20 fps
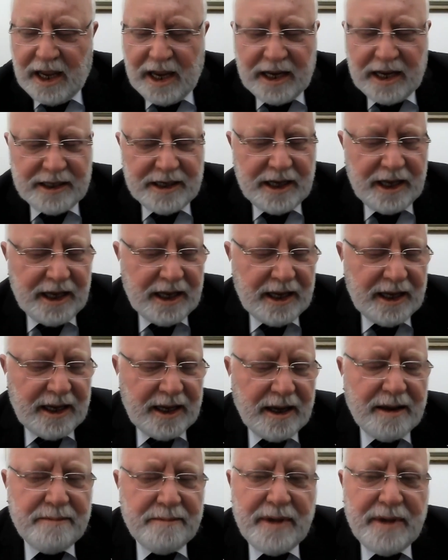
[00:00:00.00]
And he
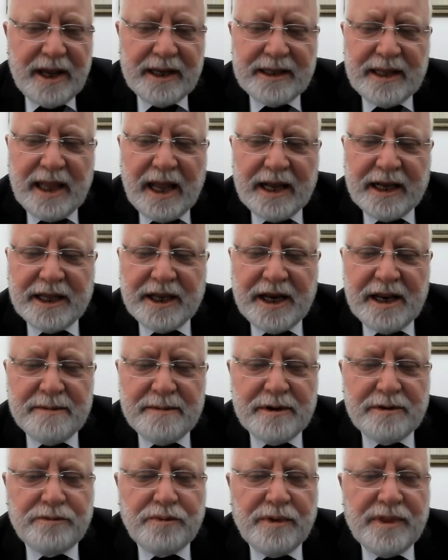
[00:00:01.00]
made
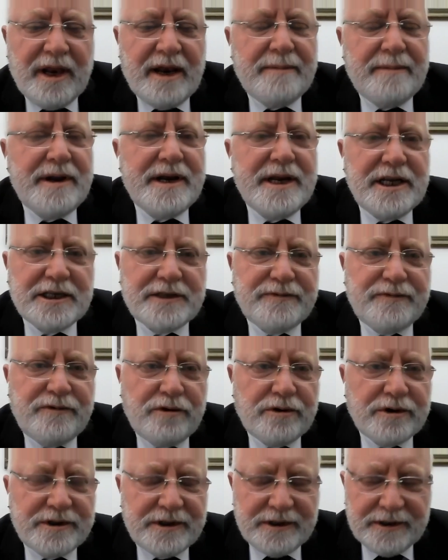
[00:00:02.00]
agreement with the Lebanese
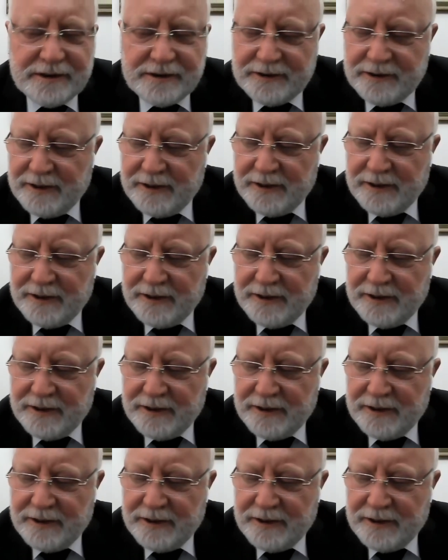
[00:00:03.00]
forces,